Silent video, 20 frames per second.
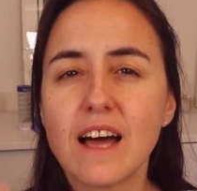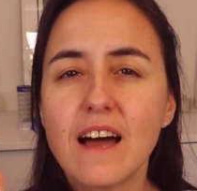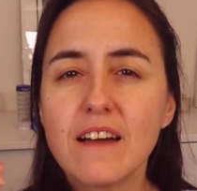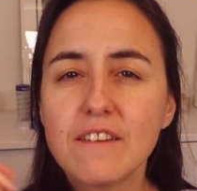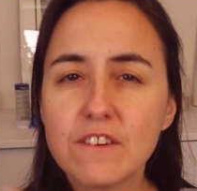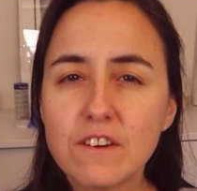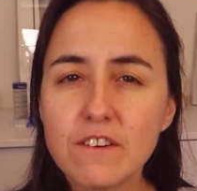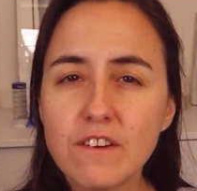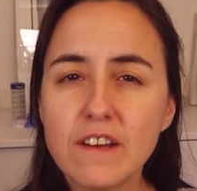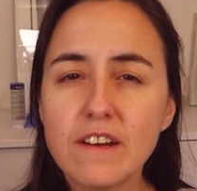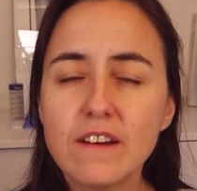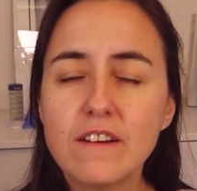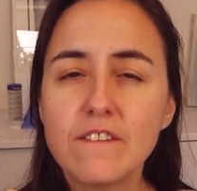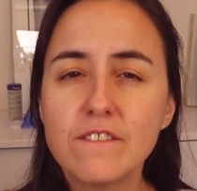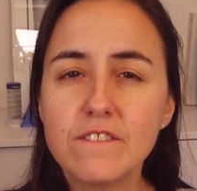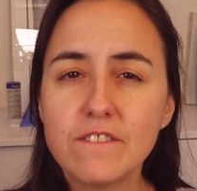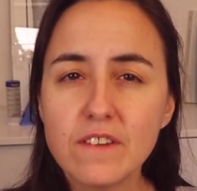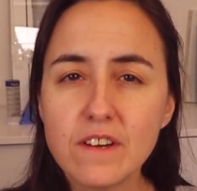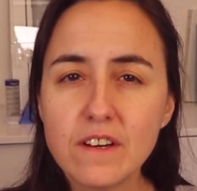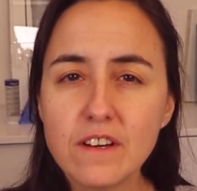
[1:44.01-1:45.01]
I created a
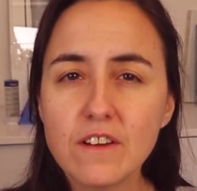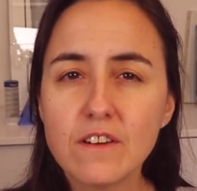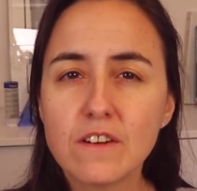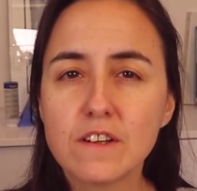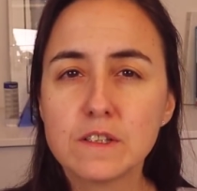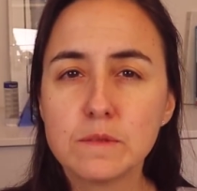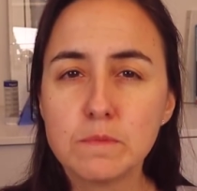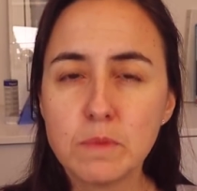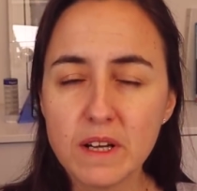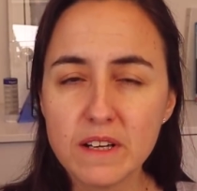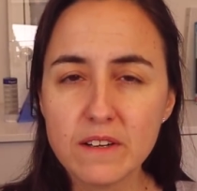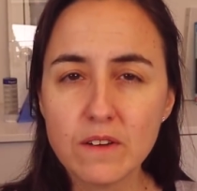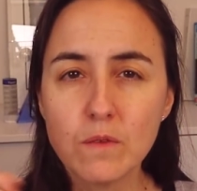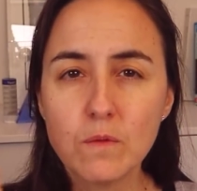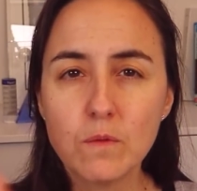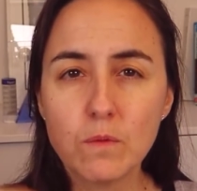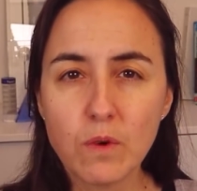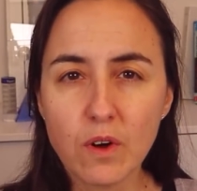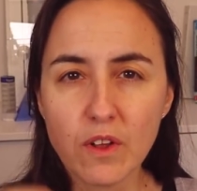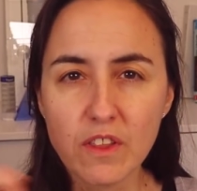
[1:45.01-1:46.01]
video
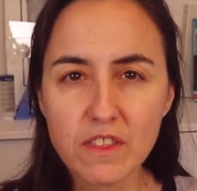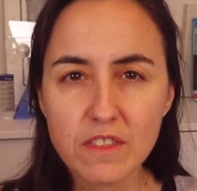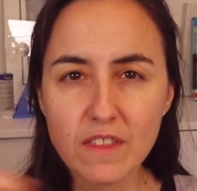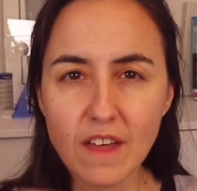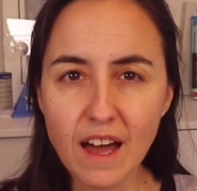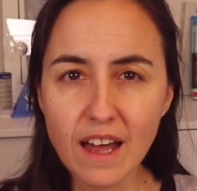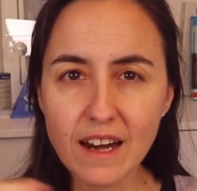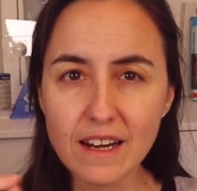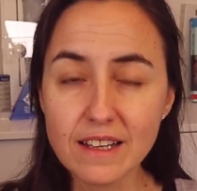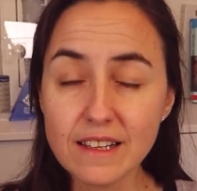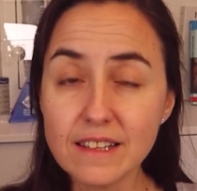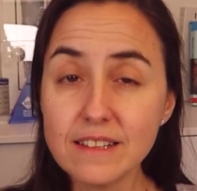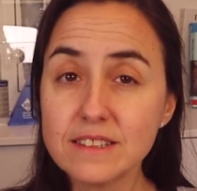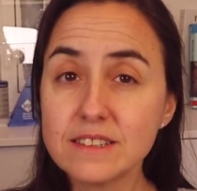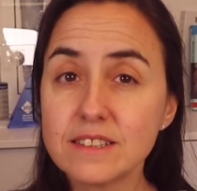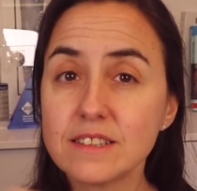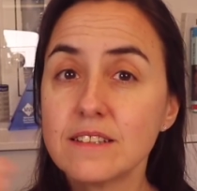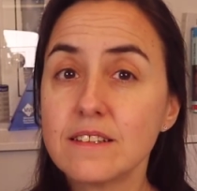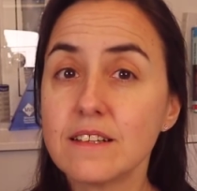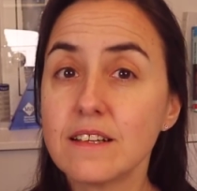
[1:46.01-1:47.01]
explaining what that
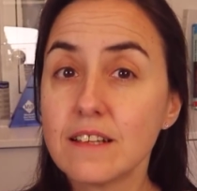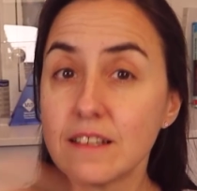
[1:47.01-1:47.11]
is.